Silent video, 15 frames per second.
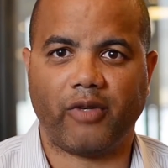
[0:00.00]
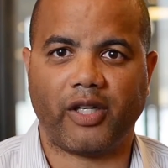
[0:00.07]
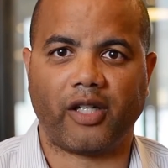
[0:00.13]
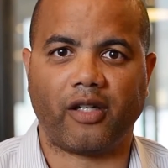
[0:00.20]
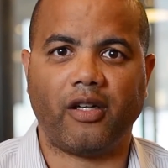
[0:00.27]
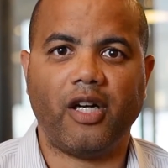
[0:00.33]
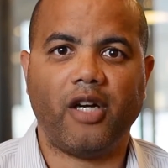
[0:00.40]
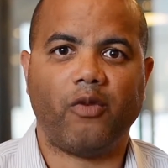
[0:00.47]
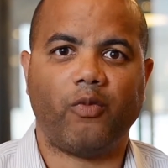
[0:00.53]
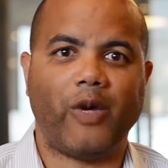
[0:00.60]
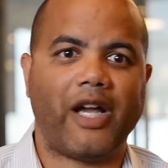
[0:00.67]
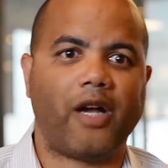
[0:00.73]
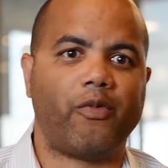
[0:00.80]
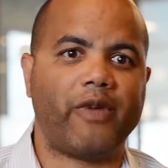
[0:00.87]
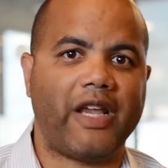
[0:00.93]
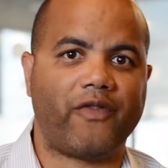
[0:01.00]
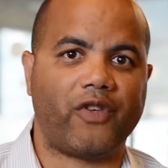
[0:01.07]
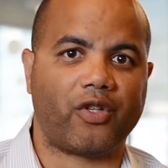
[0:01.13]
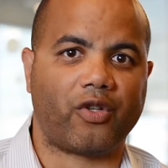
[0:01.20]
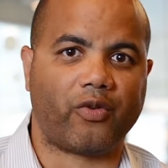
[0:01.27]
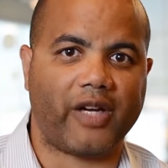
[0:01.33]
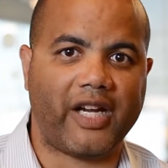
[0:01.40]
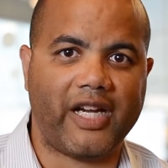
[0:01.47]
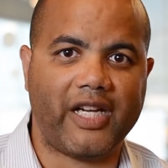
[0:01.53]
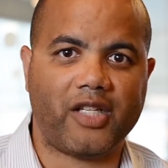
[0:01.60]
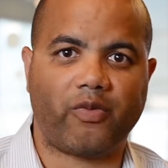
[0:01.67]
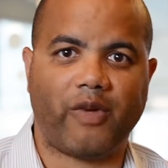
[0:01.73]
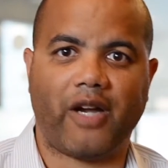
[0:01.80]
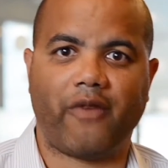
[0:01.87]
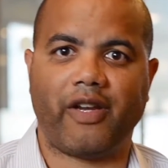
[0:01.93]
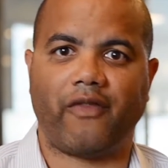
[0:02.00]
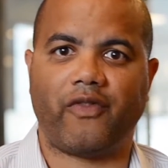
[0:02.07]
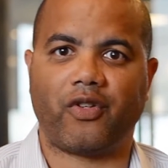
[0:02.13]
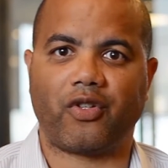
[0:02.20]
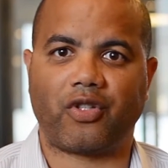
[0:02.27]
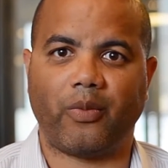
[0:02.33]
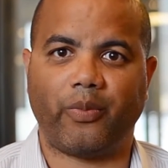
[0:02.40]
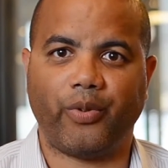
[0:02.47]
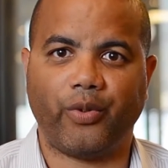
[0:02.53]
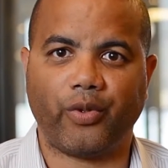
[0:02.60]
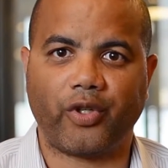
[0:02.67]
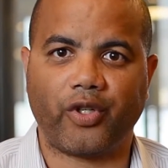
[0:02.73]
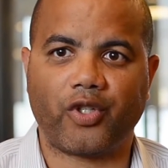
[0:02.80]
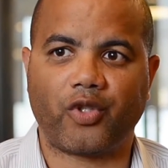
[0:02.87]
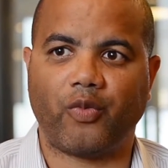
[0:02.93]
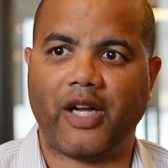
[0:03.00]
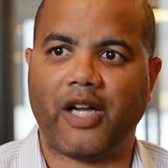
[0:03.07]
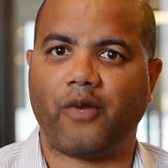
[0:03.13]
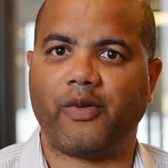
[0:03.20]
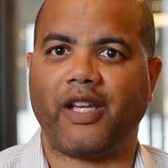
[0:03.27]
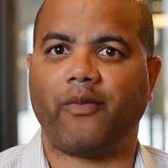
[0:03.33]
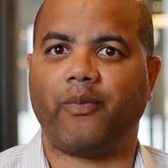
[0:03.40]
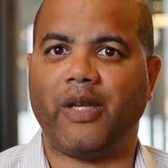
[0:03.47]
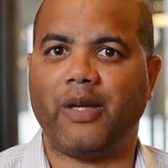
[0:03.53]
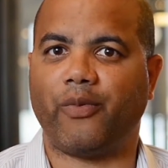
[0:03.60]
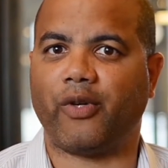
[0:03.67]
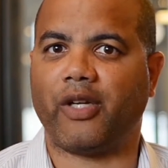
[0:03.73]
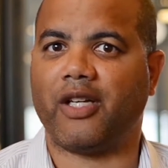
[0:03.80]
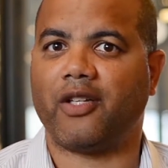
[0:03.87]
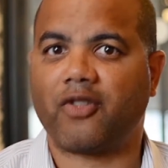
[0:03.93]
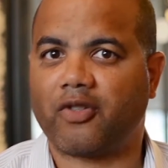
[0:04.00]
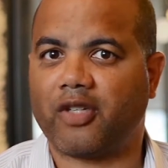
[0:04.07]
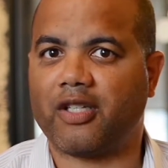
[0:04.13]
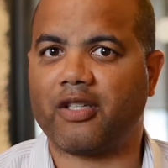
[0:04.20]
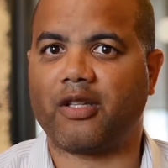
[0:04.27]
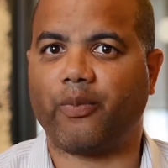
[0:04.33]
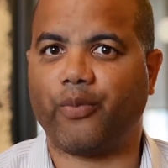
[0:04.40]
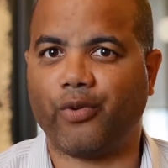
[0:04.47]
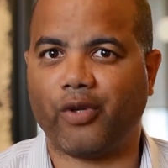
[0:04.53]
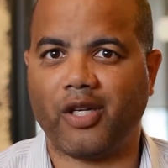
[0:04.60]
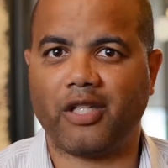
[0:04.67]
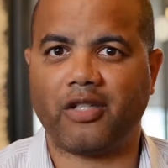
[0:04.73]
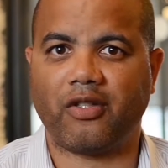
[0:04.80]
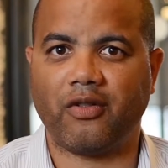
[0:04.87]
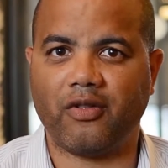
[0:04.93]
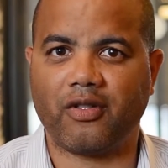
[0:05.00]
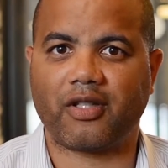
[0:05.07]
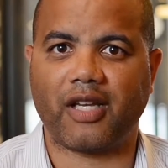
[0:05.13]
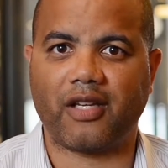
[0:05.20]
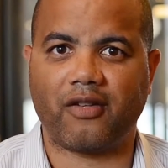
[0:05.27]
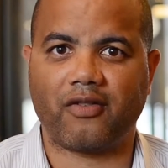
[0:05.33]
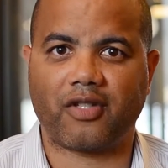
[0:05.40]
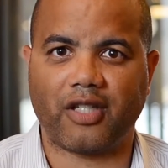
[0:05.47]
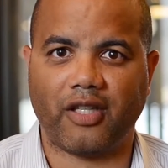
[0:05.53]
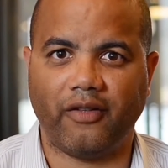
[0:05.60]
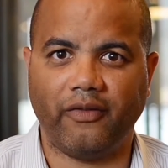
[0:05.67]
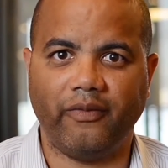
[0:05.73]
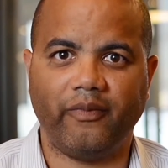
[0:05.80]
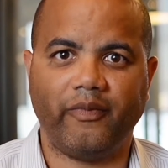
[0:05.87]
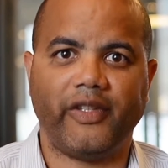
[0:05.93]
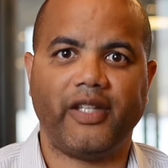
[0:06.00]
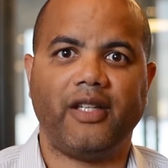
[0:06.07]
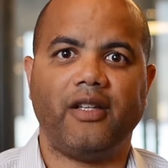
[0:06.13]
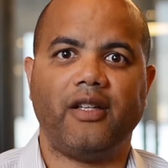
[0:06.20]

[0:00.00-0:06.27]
Where, wow, we have your grades, wow, we have your supporters, wow, we have people who are interested in supporting students like yourself.